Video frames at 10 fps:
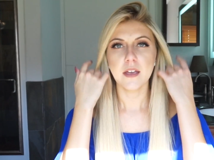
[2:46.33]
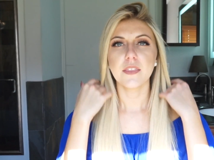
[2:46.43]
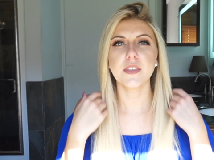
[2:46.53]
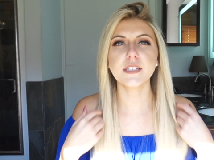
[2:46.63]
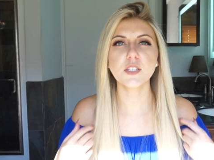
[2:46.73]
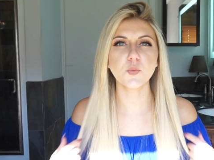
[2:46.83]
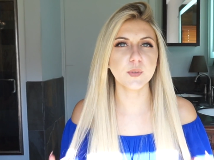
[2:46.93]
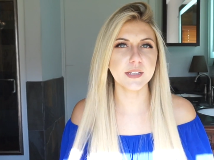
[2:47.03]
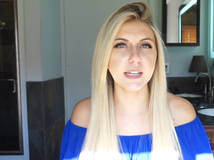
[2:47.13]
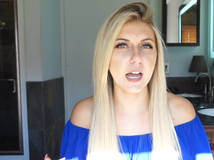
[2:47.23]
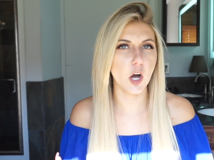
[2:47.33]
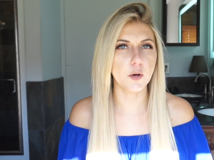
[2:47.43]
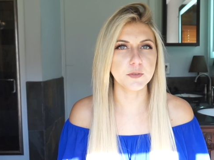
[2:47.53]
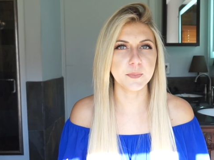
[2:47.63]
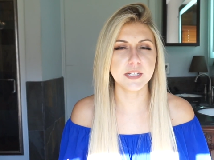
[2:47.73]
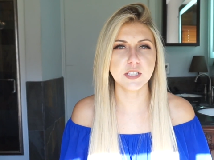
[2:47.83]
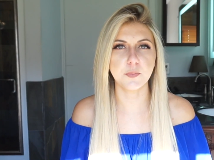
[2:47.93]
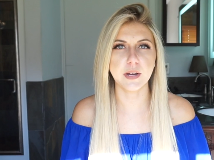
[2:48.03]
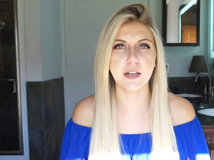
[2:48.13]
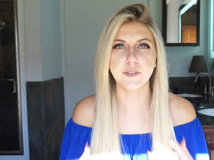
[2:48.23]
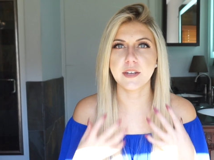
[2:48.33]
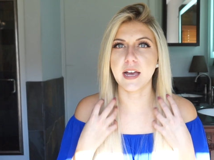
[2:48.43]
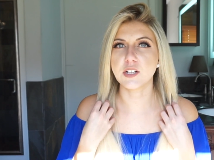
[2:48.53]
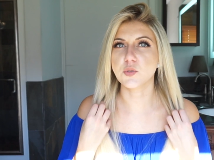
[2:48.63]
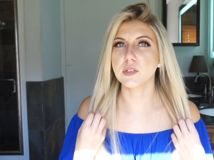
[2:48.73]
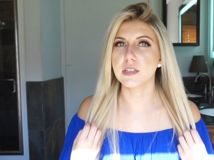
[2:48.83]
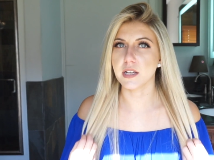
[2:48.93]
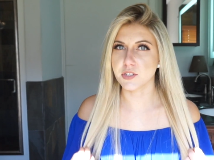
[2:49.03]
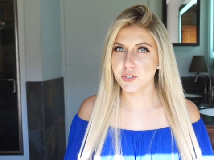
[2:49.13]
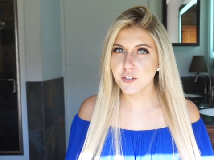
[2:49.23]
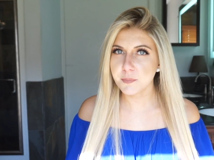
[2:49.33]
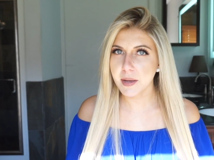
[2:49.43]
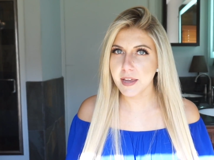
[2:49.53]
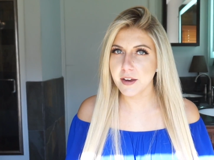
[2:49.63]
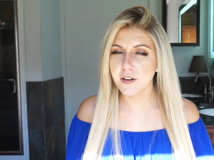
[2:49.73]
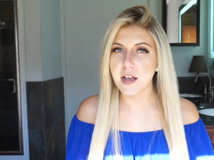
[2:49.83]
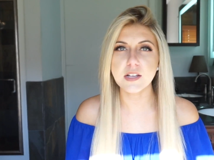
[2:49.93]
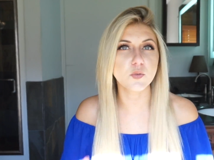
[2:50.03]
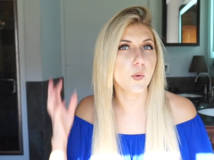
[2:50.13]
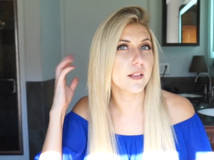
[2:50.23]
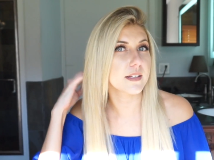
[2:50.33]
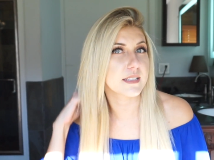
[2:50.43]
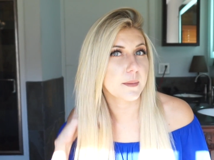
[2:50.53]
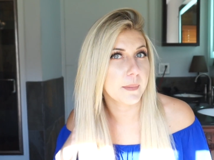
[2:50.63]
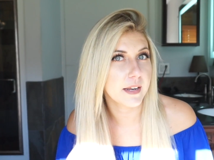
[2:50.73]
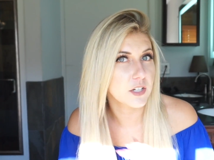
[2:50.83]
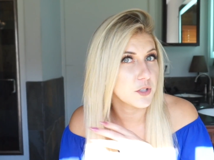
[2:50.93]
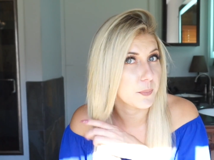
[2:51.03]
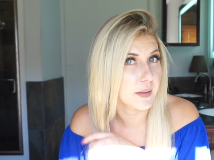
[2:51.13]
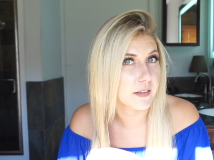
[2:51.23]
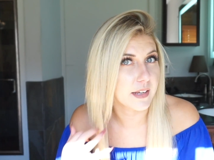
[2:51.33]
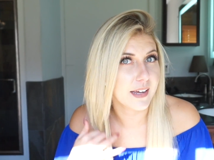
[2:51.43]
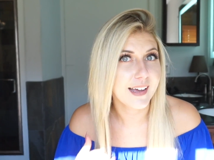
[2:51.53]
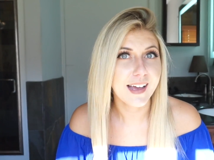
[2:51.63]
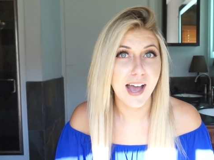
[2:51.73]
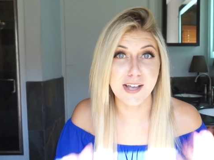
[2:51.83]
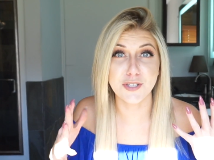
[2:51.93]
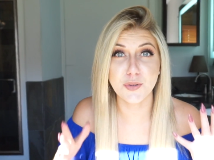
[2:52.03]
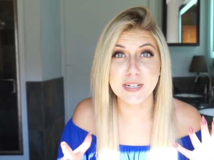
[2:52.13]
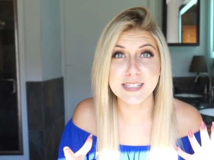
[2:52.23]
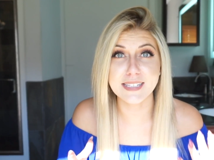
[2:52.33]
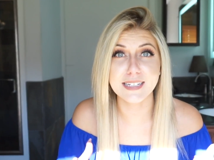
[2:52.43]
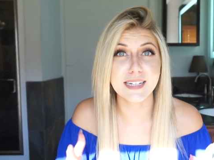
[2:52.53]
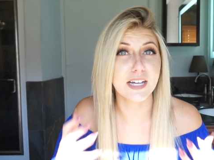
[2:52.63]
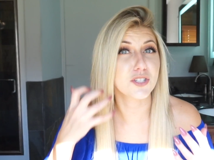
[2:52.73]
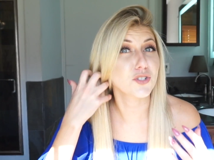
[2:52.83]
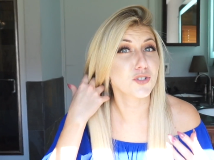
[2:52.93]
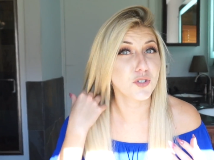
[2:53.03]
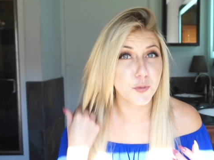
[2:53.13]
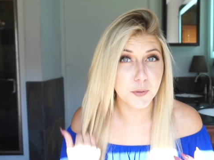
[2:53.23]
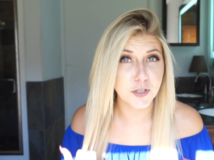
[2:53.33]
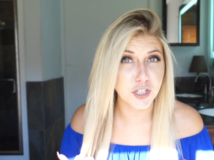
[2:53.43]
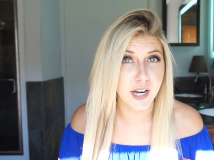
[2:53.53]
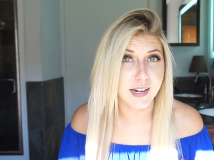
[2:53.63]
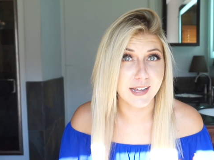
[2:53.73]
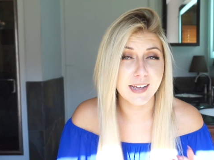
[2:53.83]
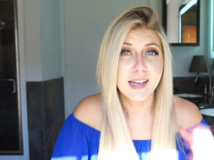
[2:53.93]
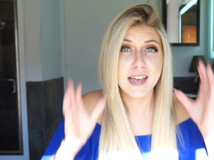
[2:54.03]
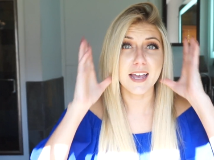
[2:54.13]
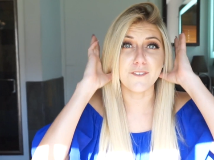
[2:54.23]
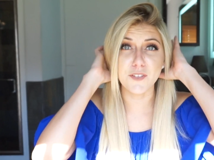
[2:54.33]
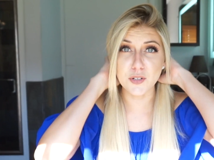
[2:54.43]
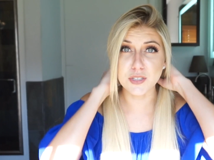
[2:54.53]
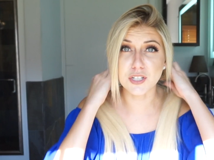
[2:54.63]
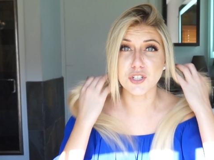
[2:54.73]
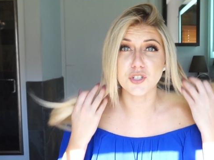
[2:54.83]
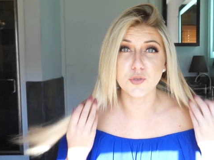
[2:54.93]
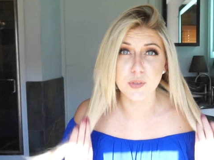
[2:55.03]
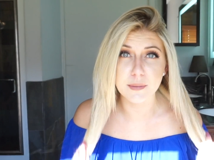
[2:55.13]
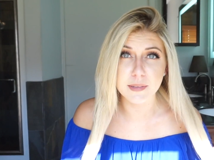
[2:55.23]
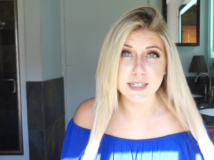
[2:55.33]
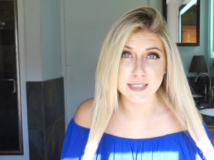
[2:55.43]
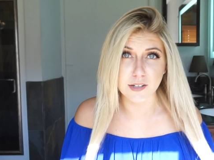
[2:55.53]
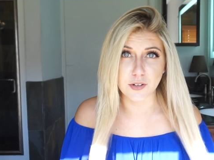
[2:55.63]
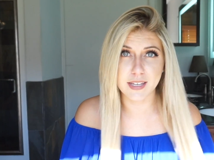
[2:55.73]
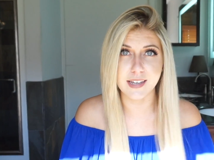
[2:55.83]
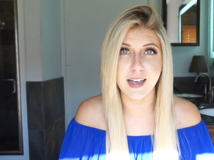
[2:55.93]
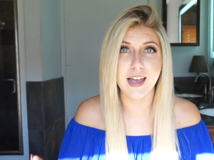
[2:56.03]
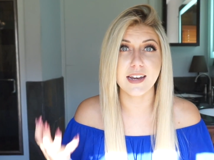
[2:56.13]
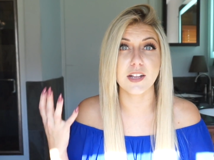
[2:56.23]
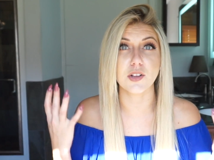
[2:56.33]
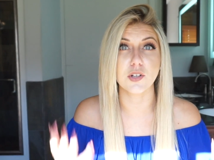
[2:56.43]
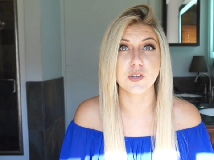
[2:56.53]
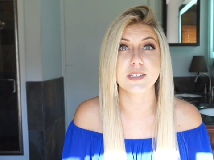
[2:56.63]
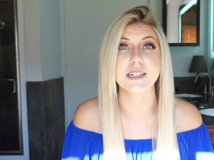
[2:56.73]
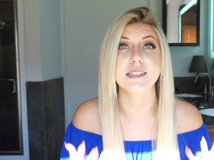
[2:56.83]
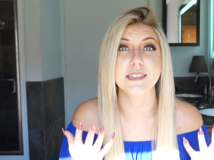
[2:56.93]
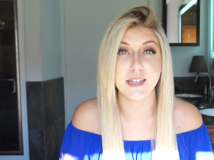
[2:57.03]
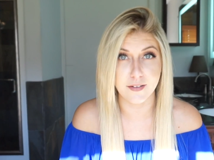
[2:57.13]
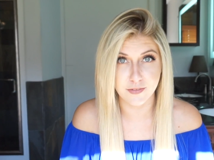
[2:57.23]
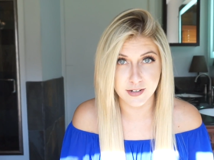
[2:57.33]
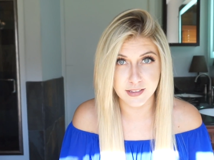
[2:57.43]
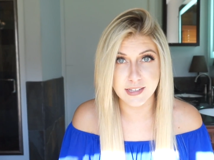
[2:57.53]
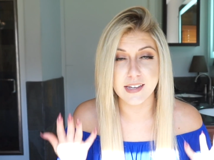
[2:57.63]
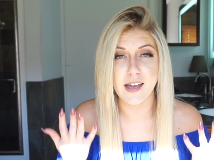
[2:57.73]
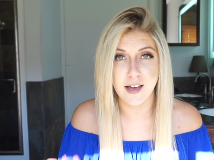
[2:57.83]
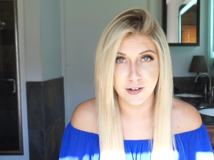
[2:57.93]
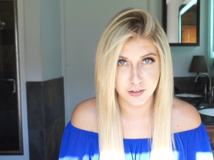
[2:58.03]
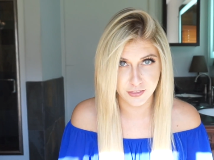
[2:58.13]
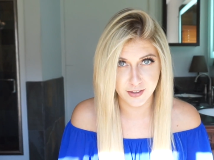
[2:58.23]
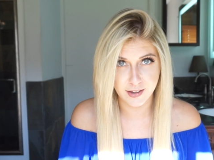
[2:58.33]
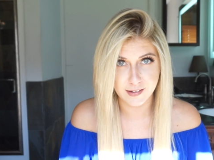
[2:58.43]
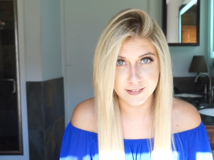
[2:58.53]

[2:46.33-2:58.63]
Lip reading: This has really helped me to bring out the natural luster of my hair as well as the manageability. As you can see, it's super shiny, it feels extremely silky, and it looks indefinitely healthy.